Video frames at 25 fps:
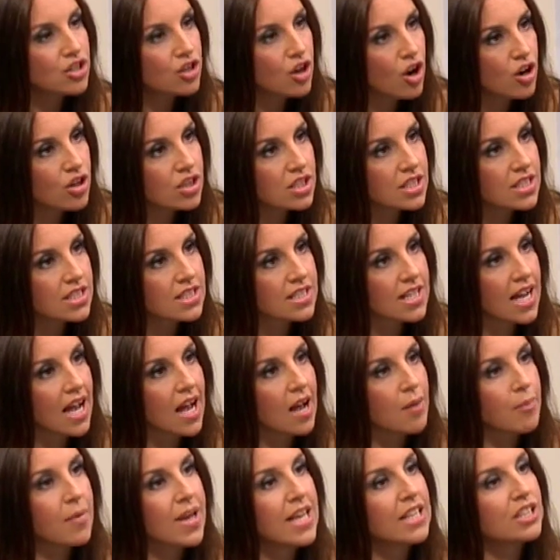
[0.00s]
not a
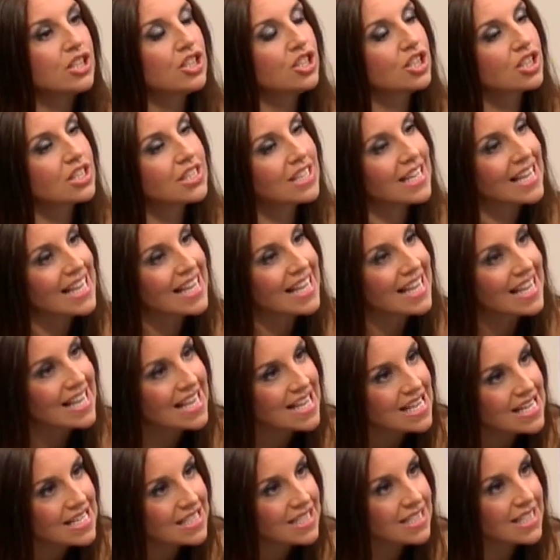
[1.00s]
scam. It's just
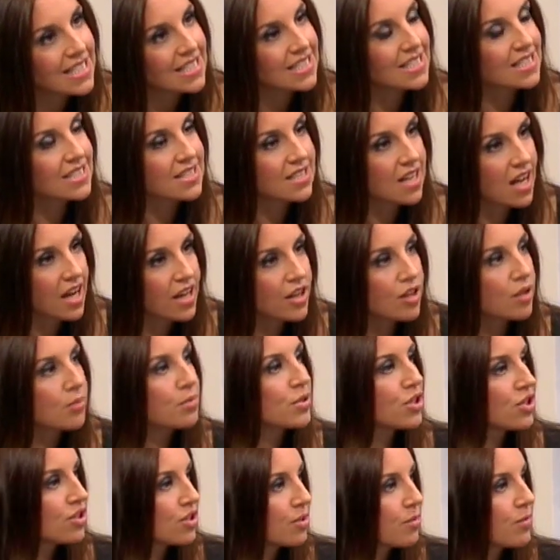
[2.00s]
easy to sign up
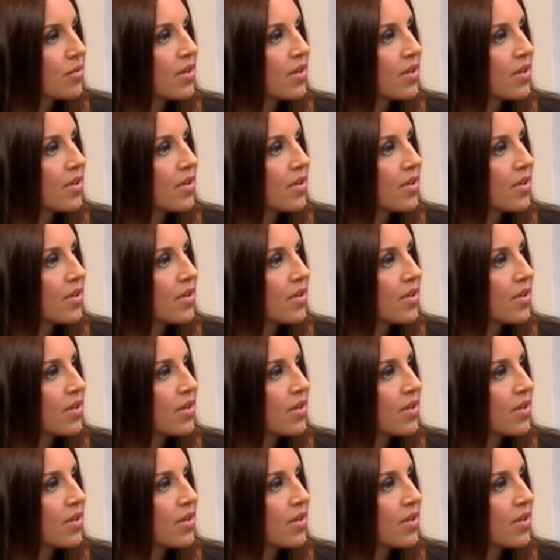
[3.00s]
to something